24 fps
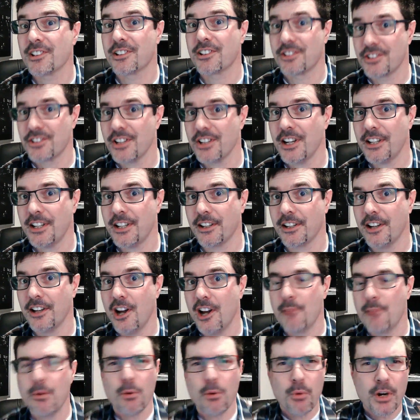exciting,
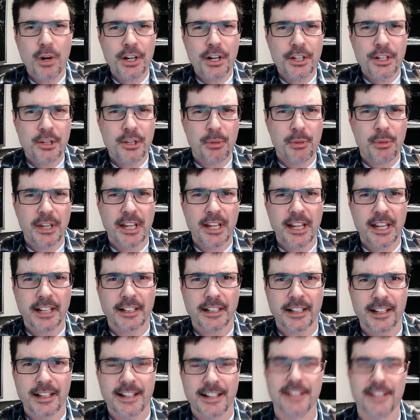but where do you
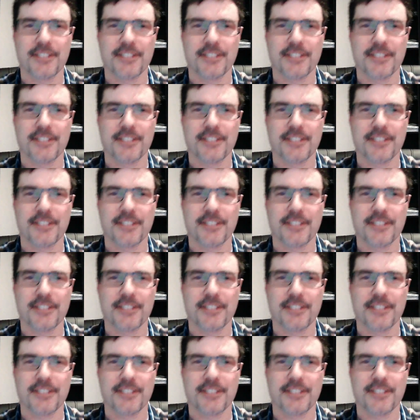begin?